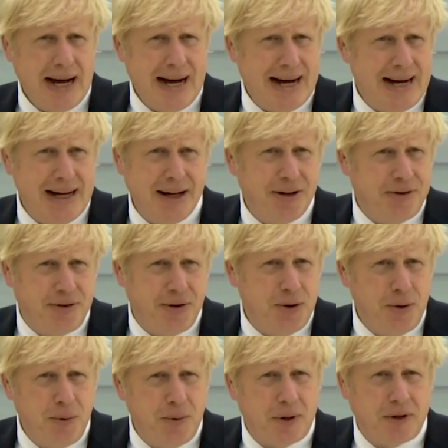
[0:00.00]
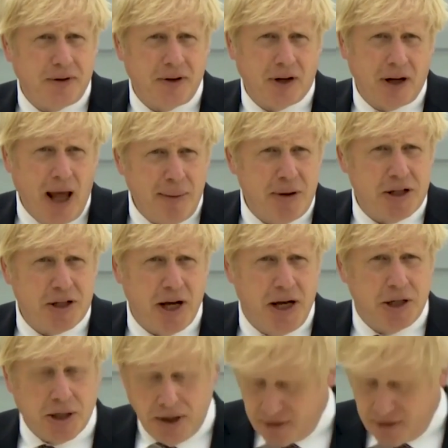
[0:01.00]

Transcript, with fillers: uh, to, to climate change.